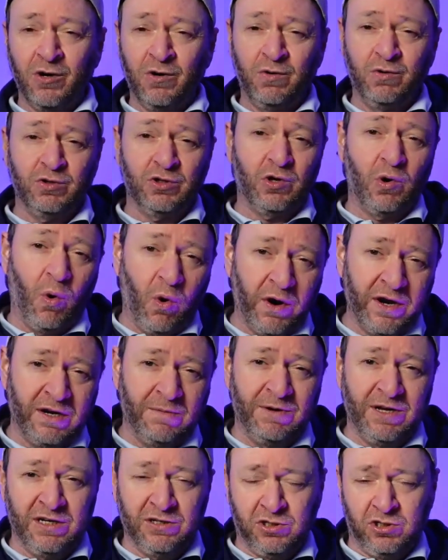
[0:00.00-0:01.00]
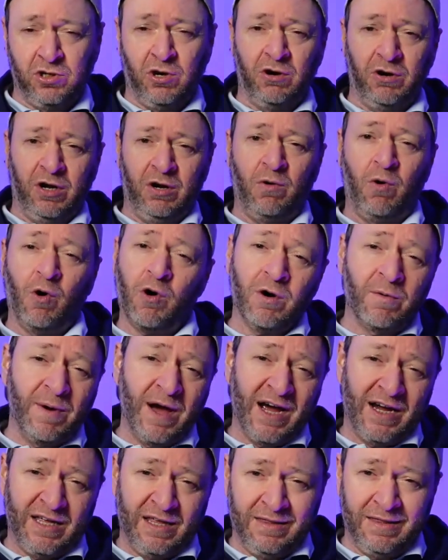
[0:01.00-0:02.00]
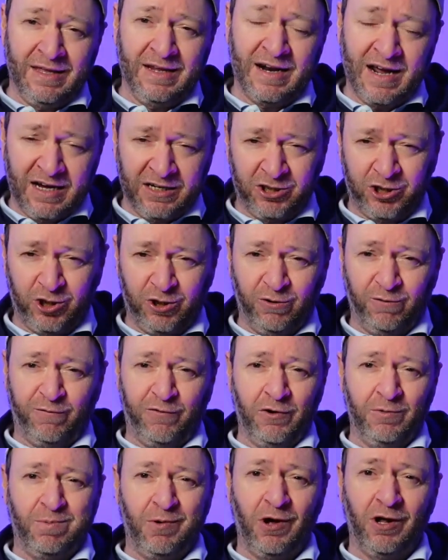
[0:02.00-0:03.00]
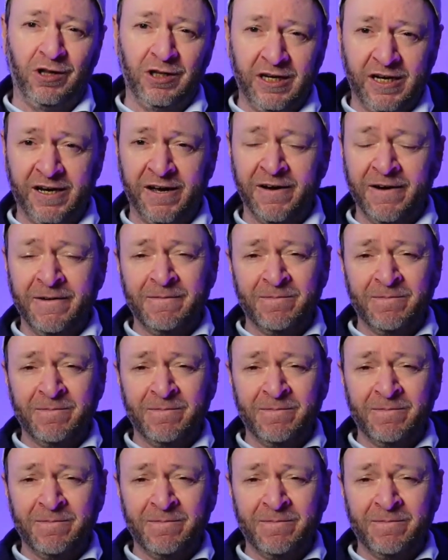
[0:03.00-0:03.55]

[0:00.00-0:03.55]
who's going to be a starting quarterback in the National Football League